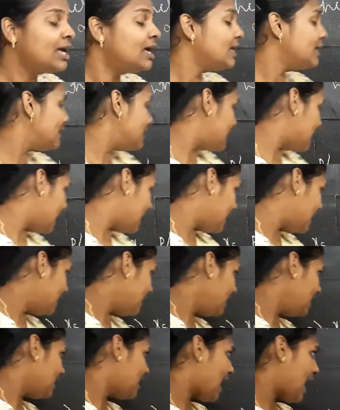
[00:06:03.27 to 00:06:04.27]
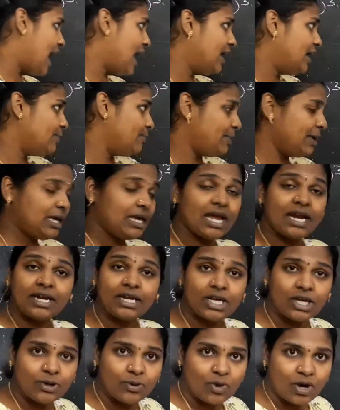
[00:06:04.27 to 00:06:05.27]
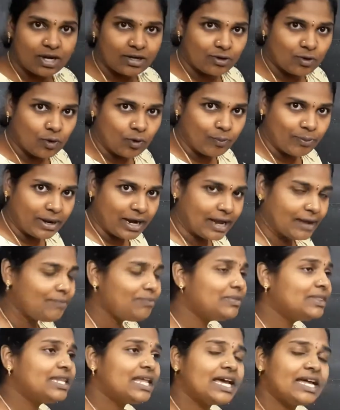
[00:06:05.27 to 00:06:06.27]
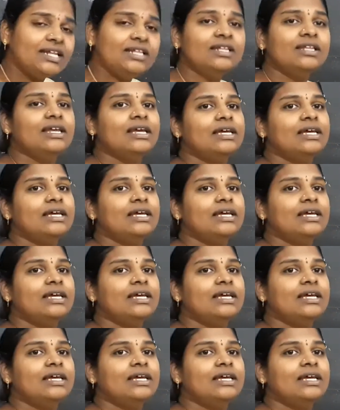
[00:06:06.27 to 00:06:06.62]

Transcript: then and p and q are co-prime, then